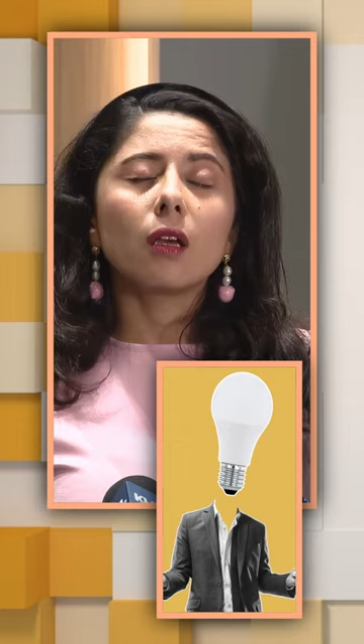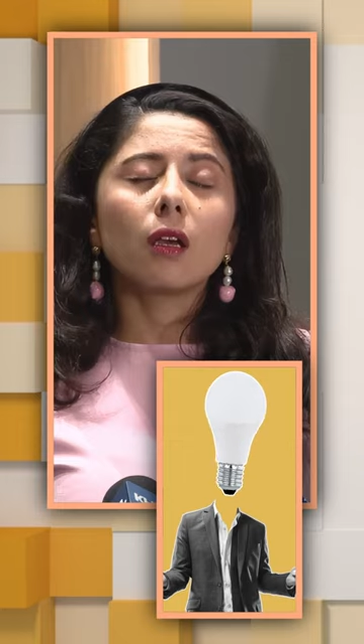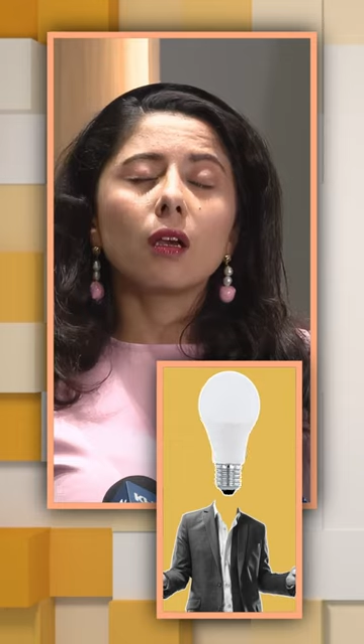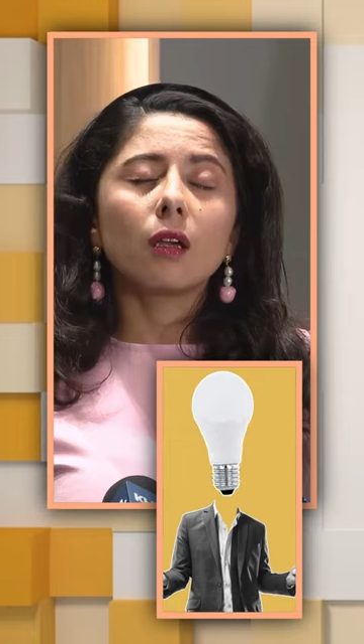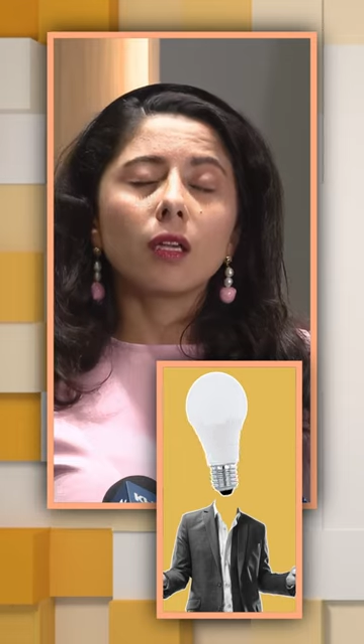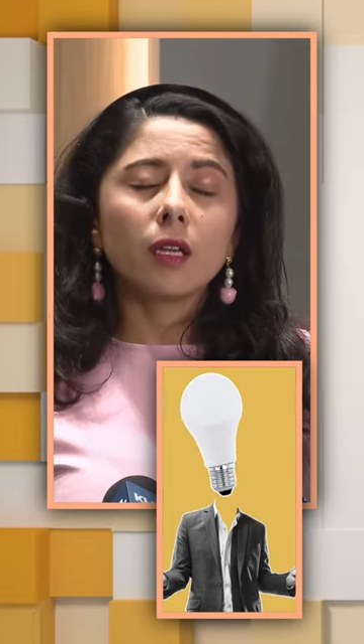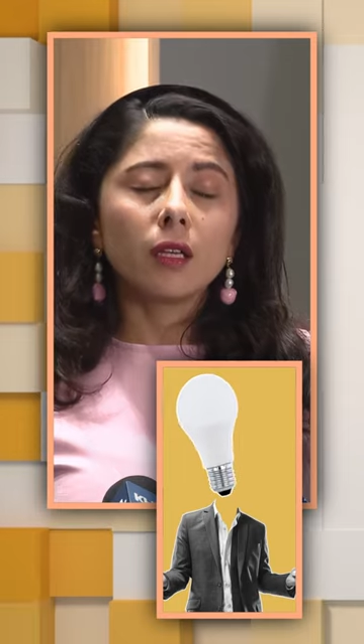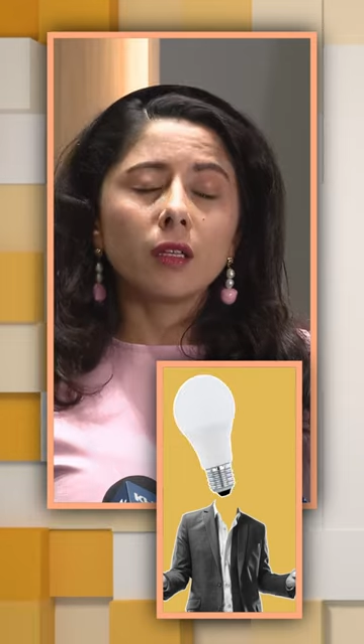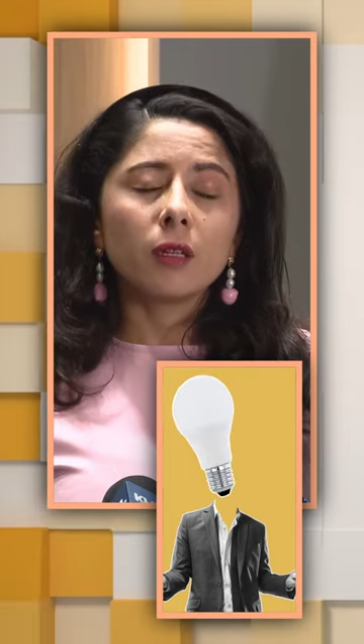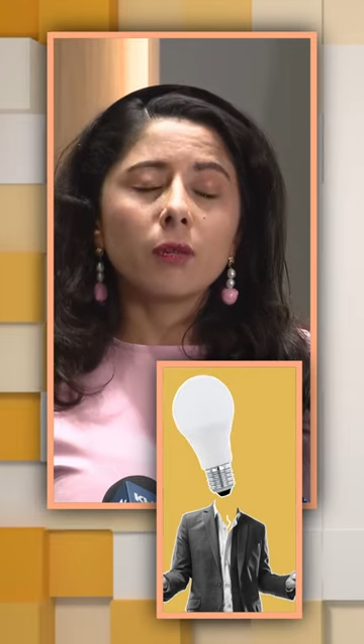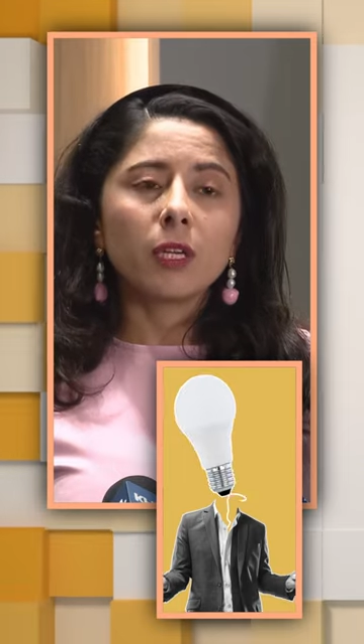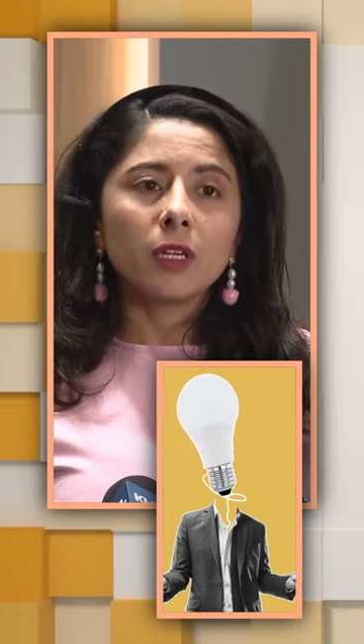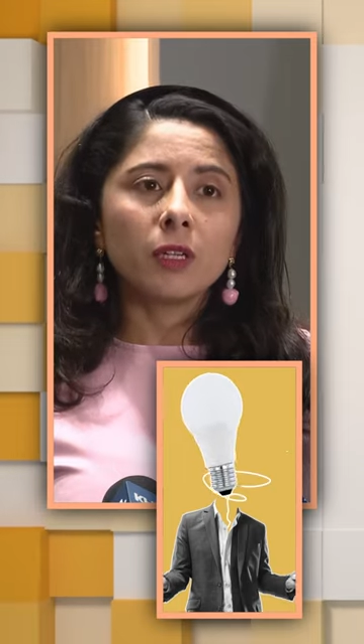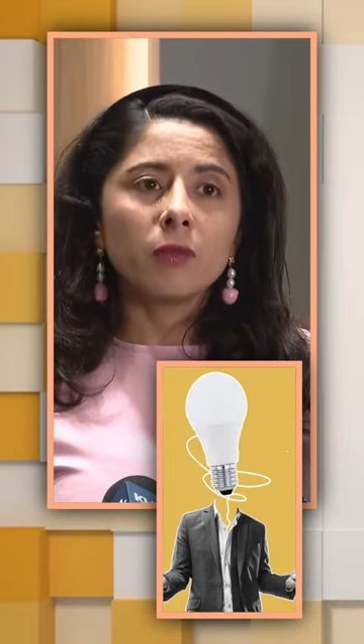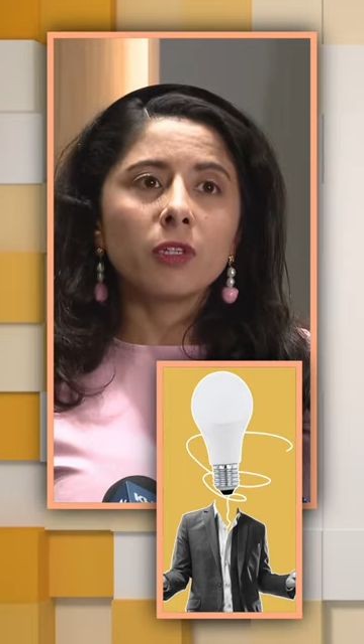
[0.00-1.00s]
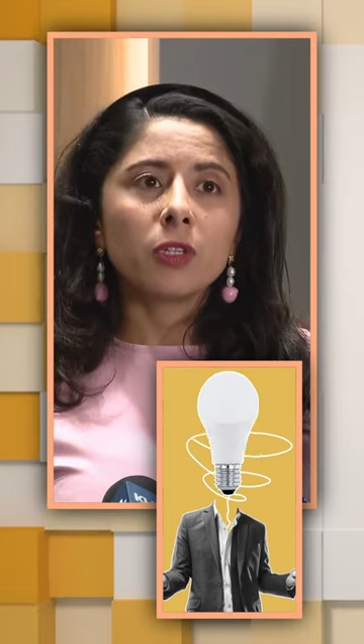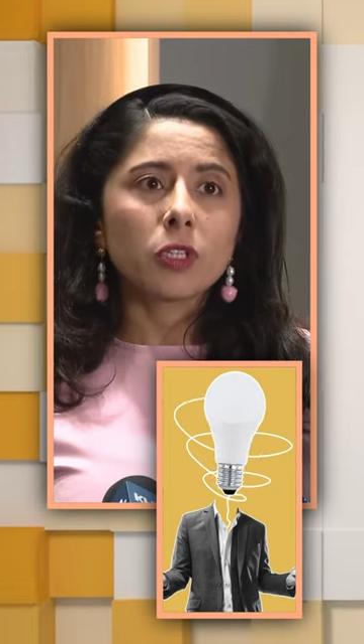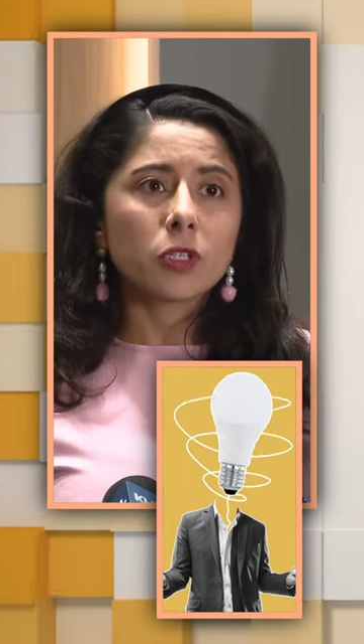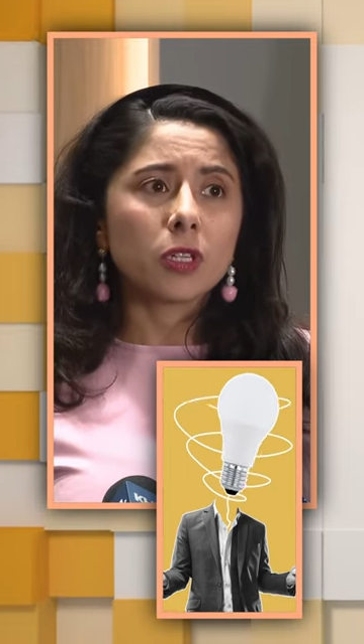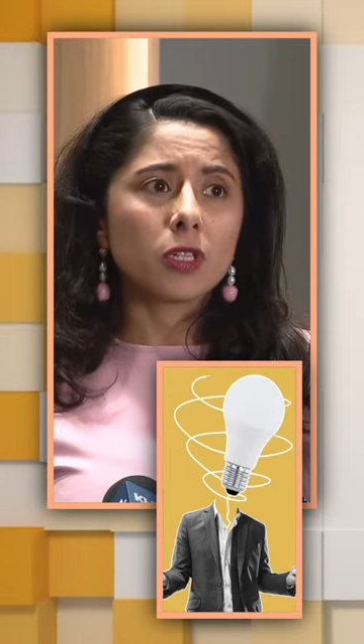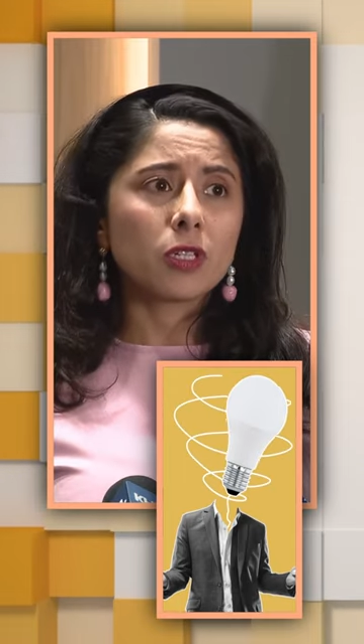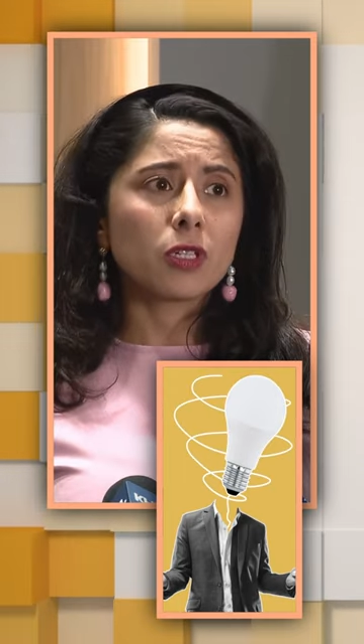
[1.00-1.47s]
Again, the Biden
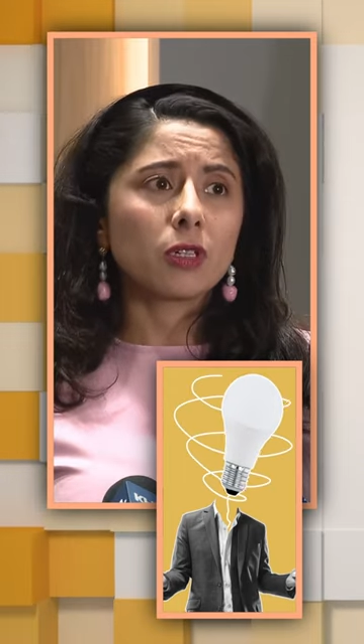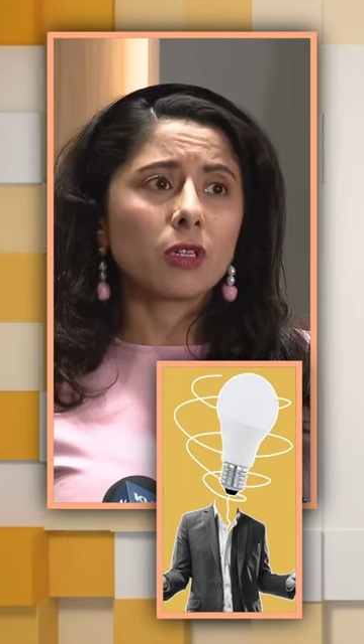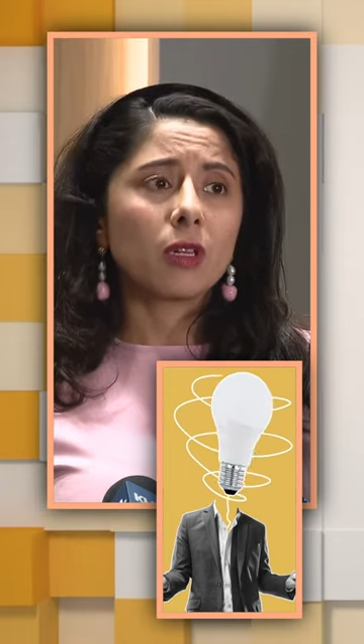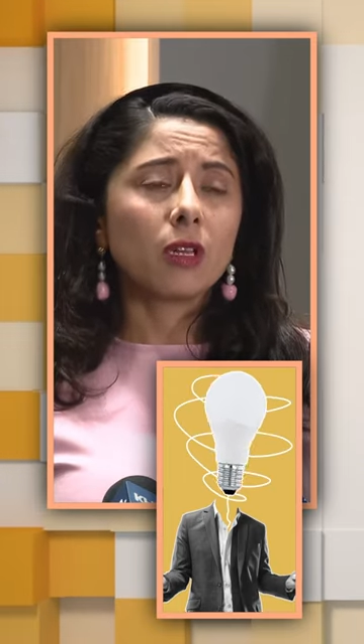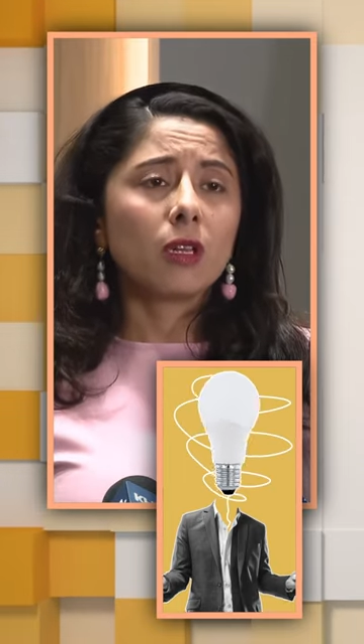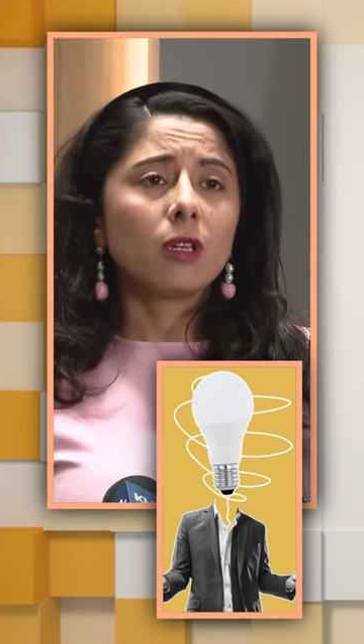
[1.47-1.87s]
administration